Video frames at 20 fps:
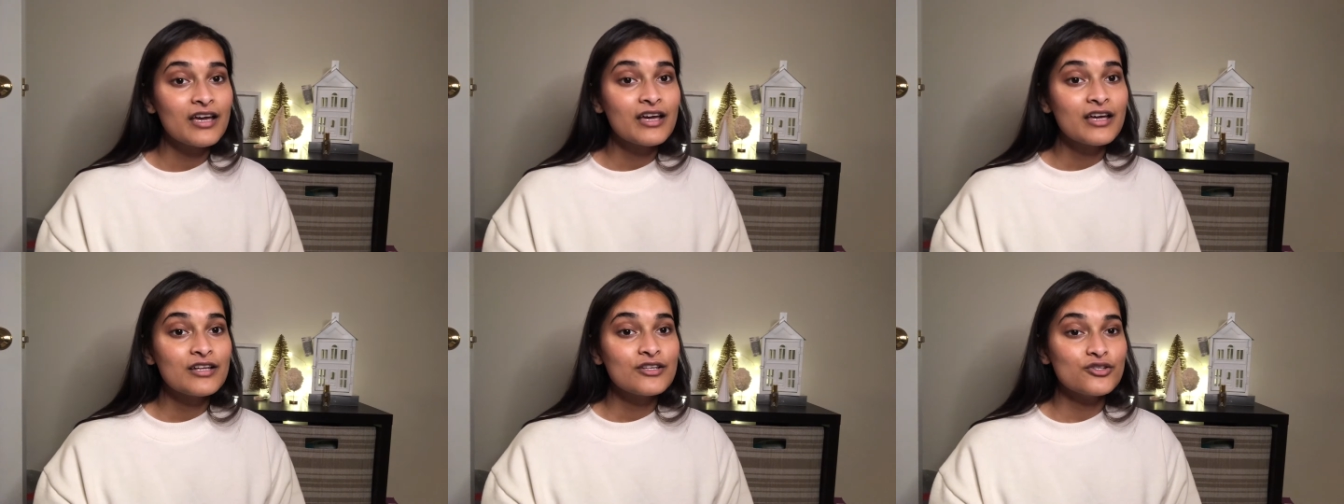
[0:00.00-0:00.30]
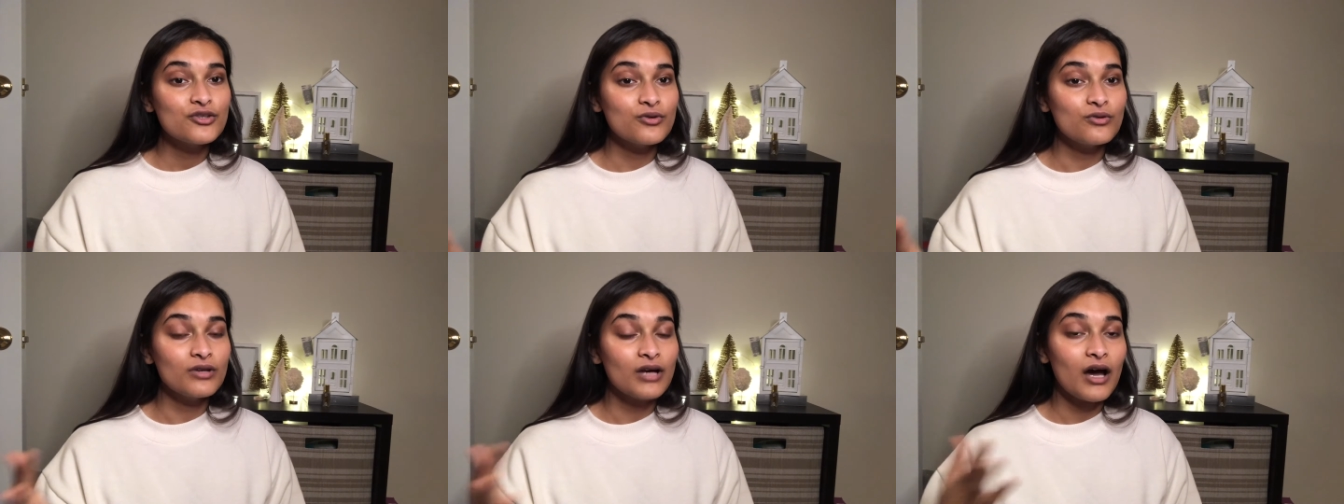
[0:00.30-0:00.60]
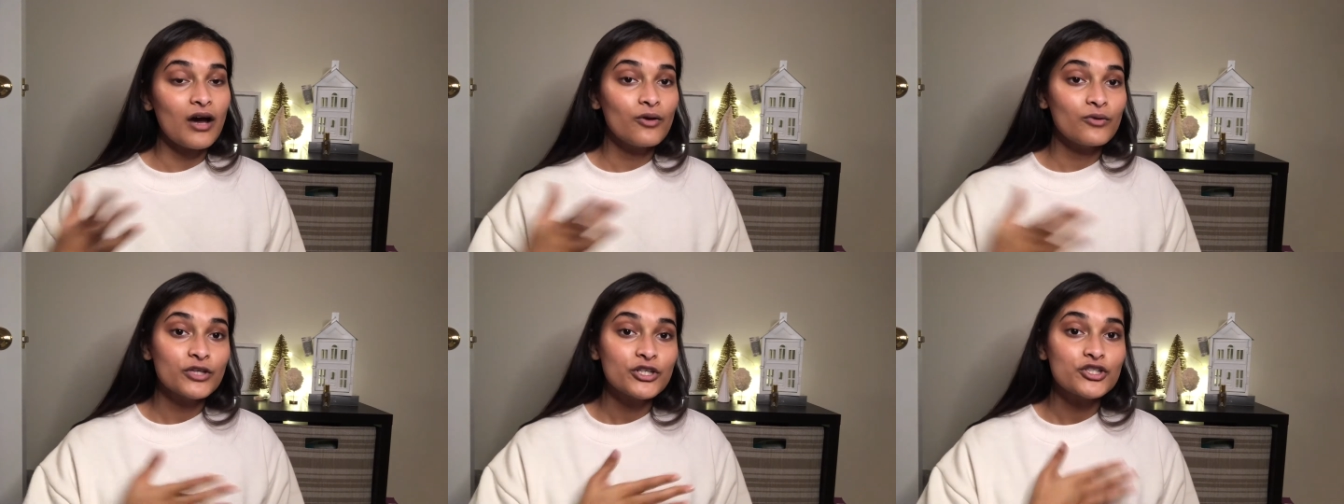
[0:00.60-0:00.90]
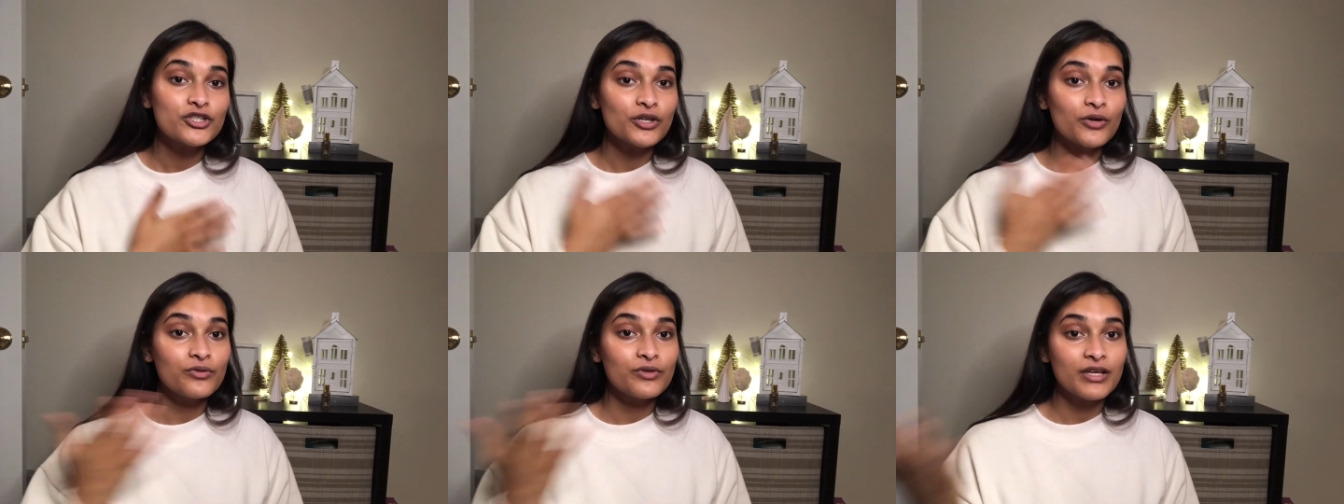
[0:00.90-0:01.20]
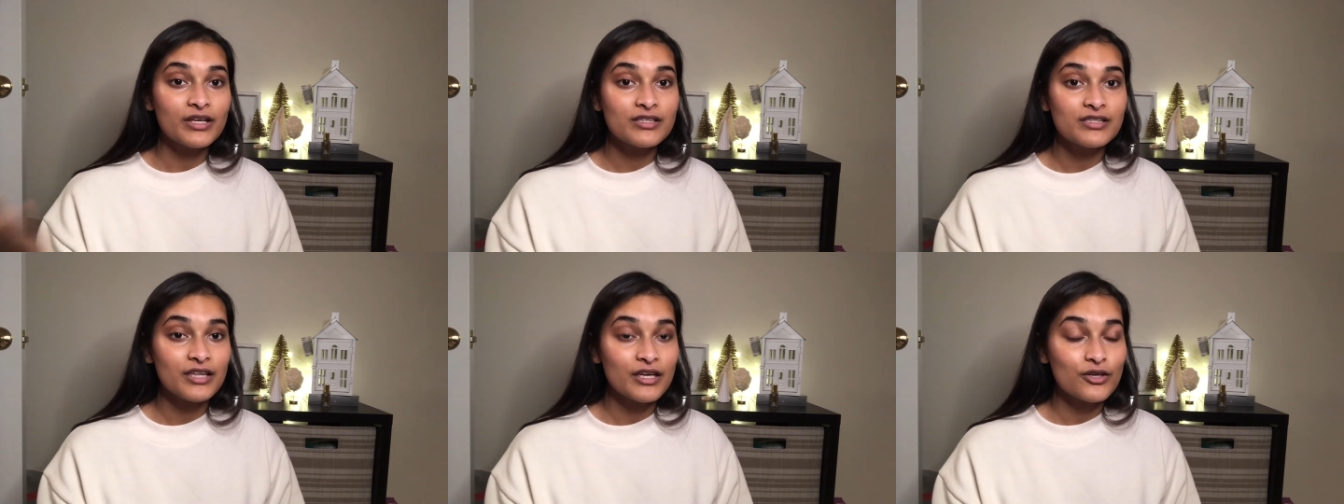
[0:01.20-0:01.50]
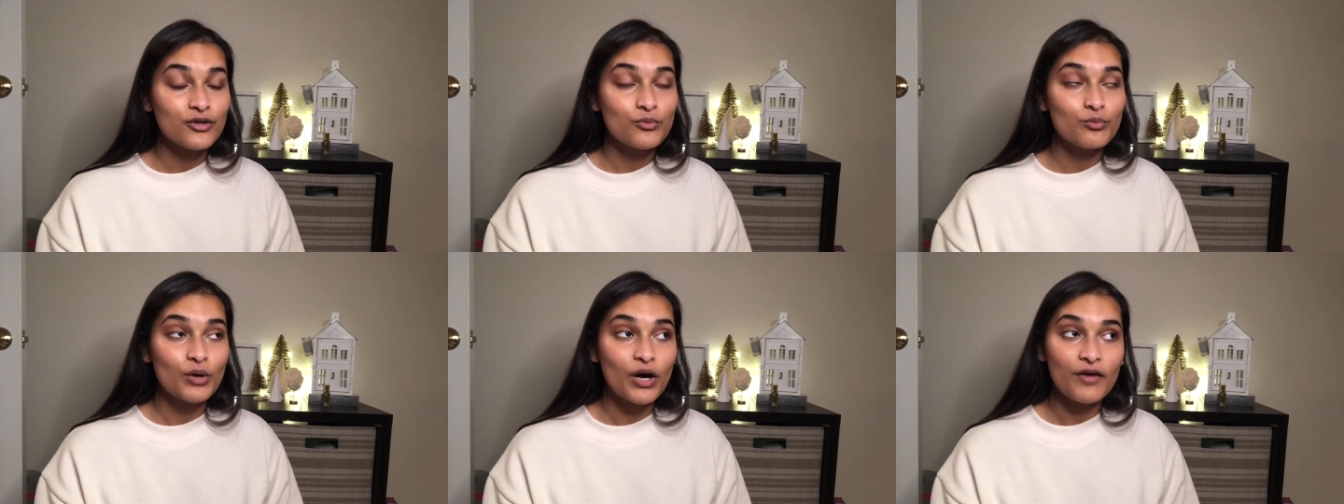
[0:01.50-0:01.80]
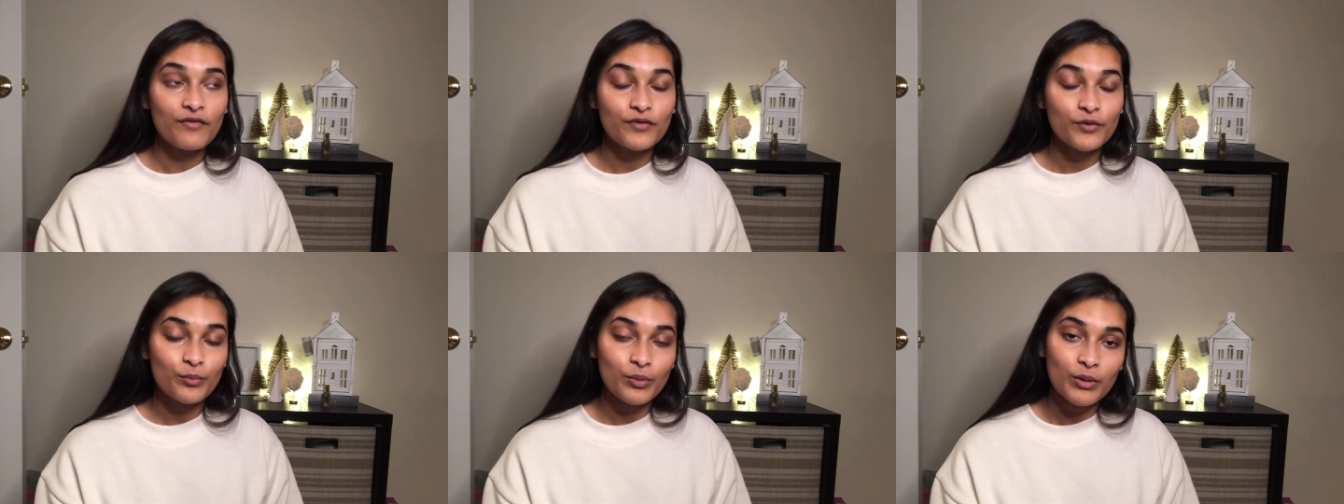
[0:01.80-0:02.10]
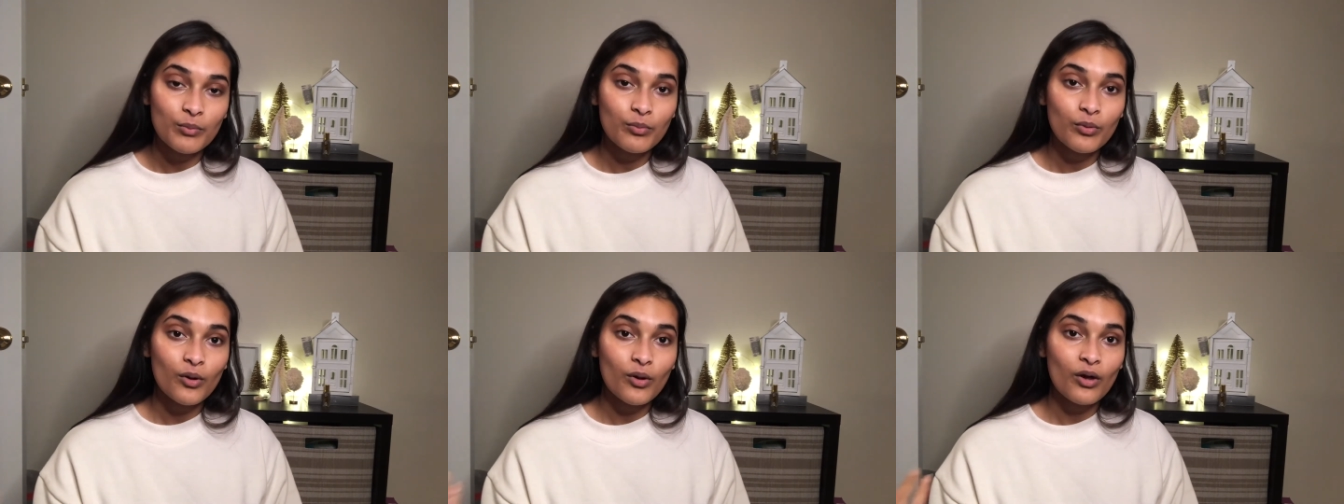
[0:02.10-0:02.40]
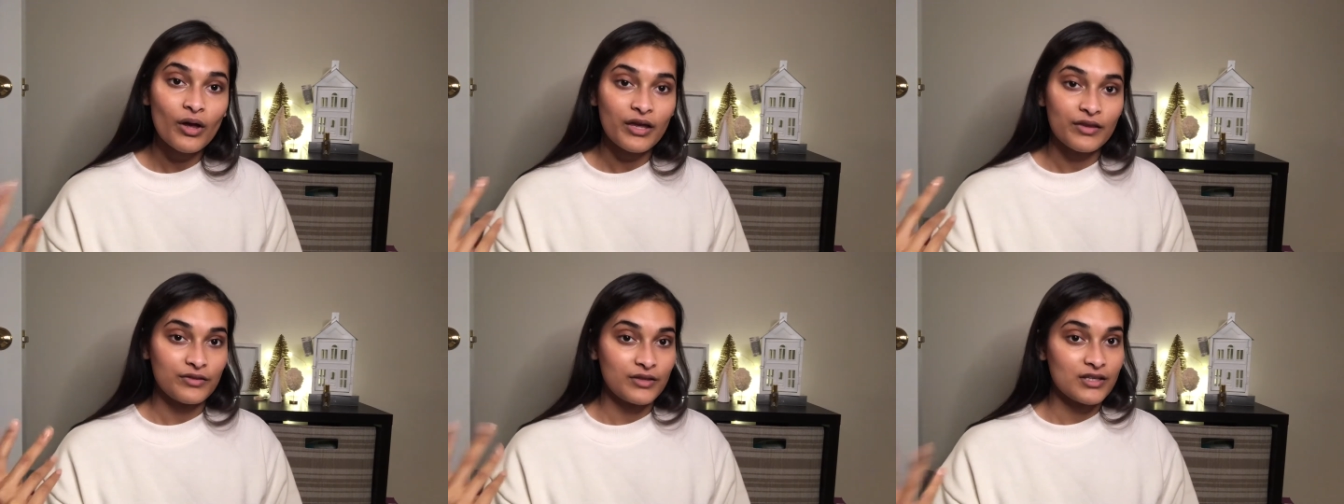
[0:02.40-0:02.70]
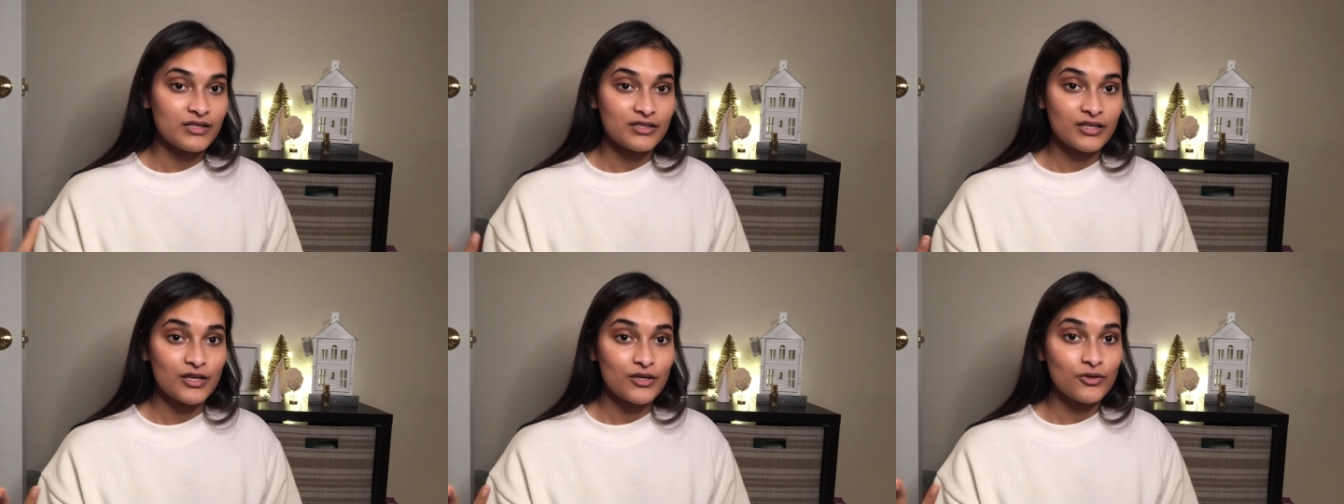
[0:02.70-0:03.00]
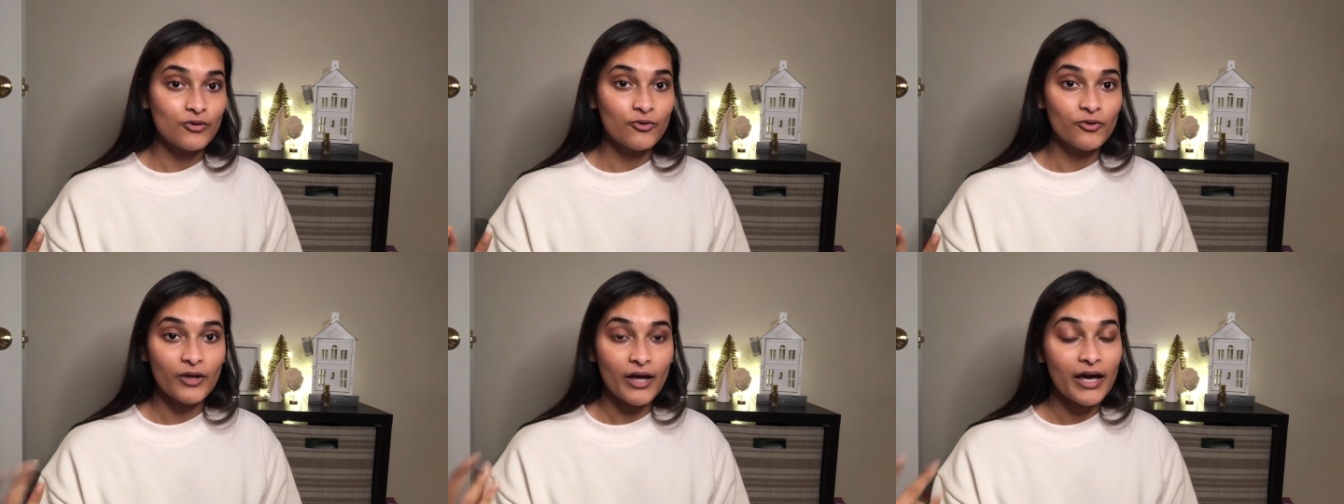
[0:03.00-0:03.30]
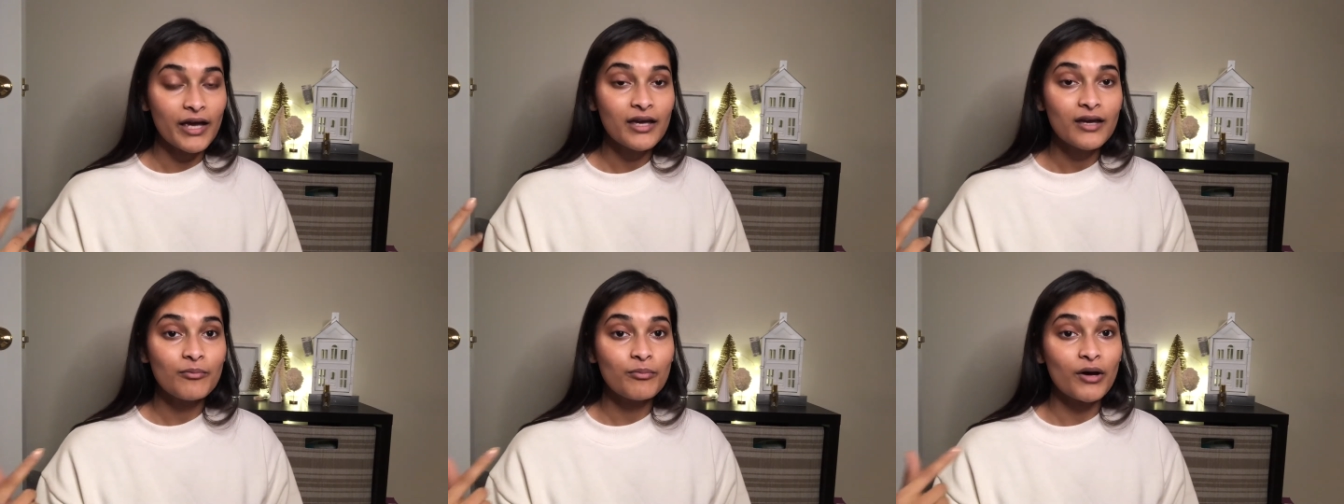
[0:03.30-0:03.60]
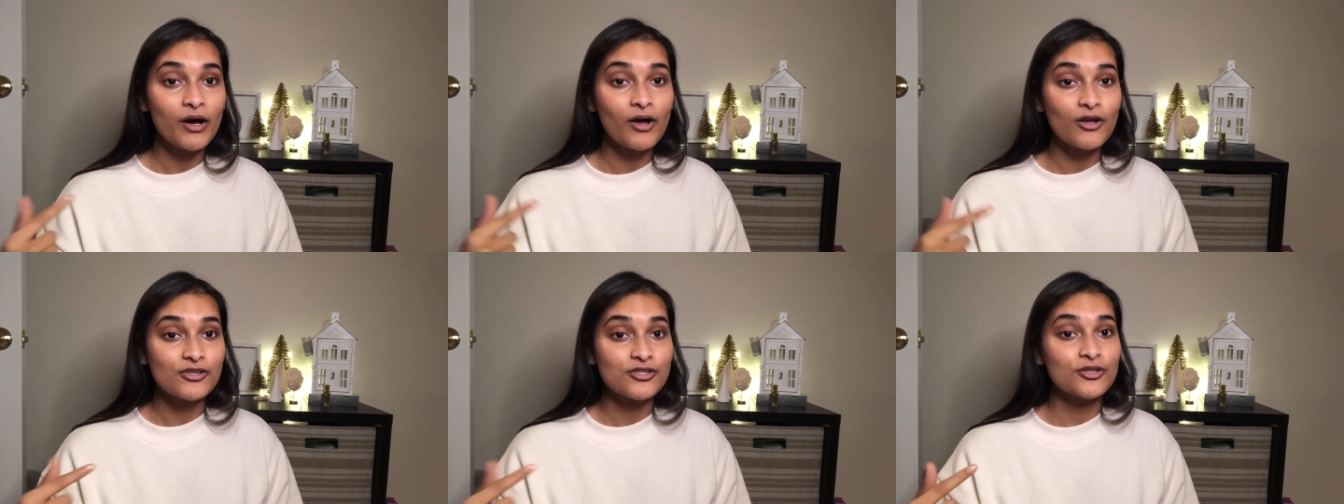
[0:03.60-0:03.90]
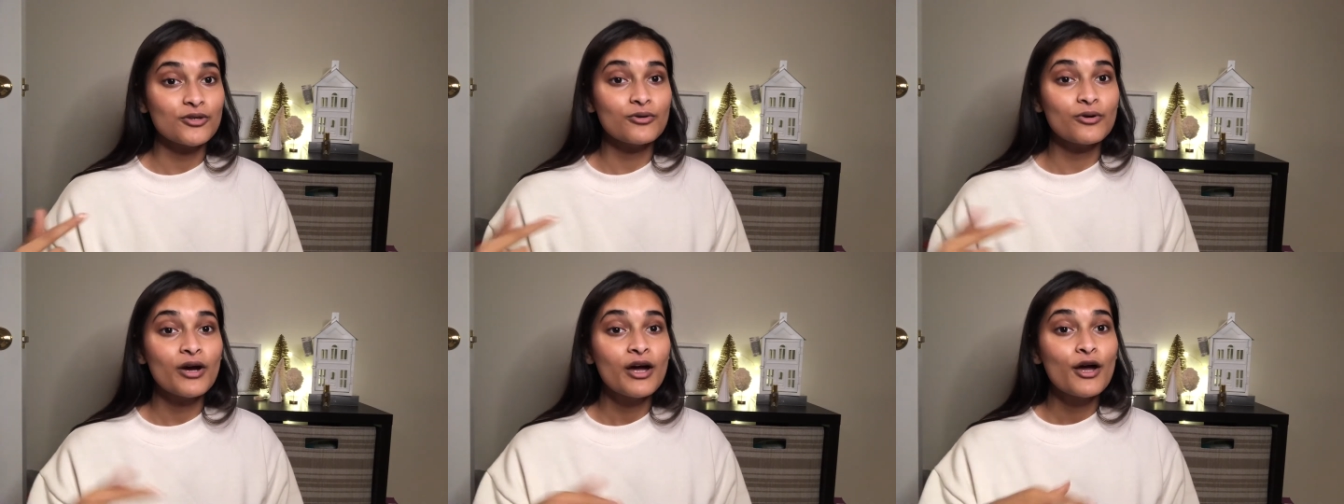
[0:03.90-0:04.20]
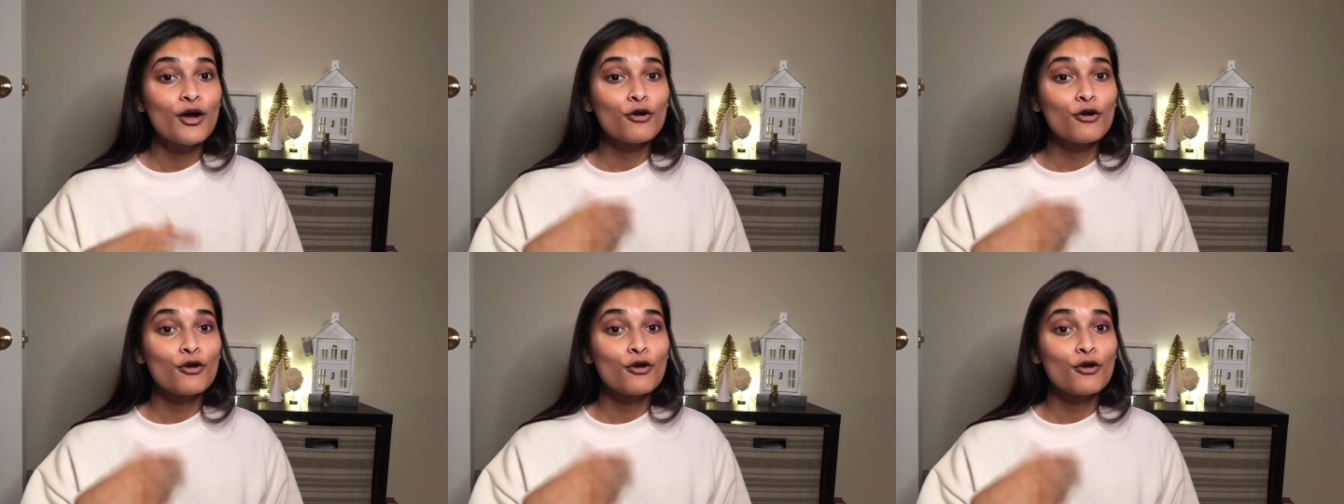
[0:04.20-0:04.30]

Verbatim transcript: to not only show things that you bought for people and things that you like but also